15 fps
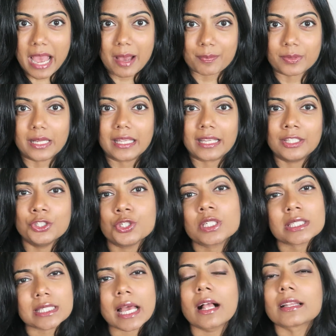happening, and you
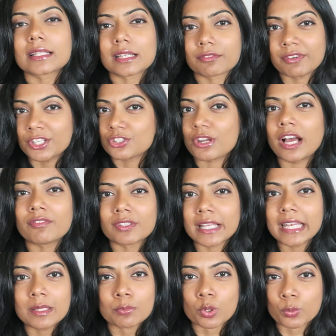can tell that if I travel
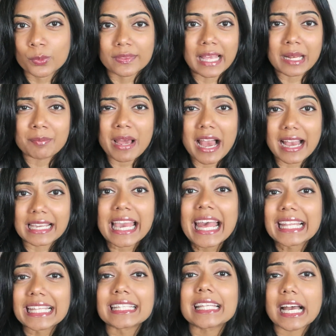anymore with that bag,
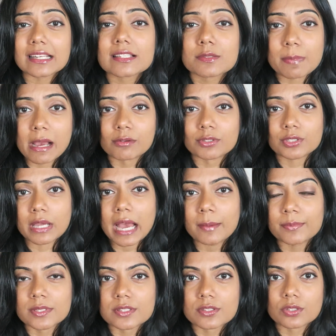that is bound to
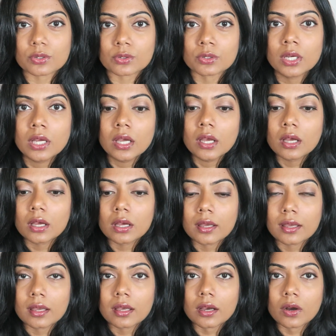happen. So
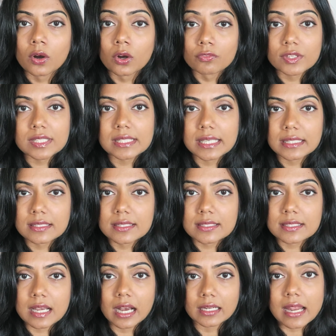obviously
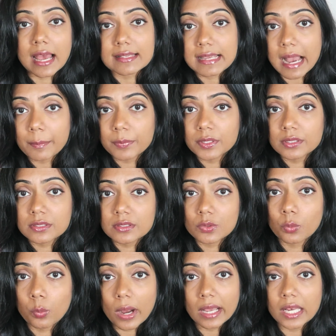this cut has happened
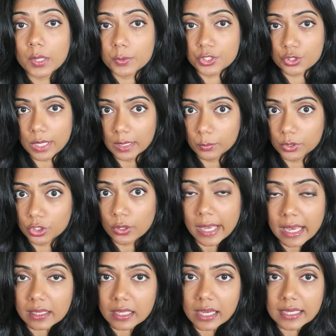while I was trying with your
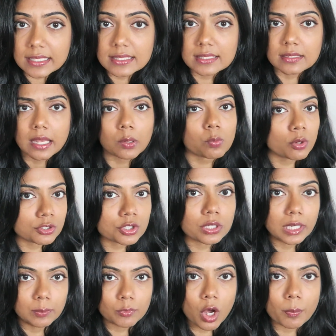airlines, and I want to
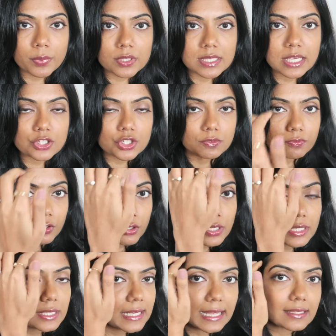claim compensation for
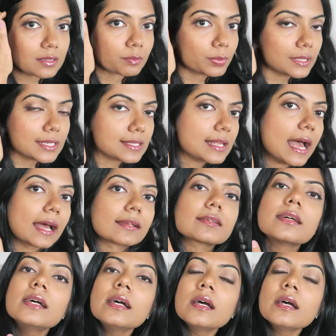it. It's that simple as that.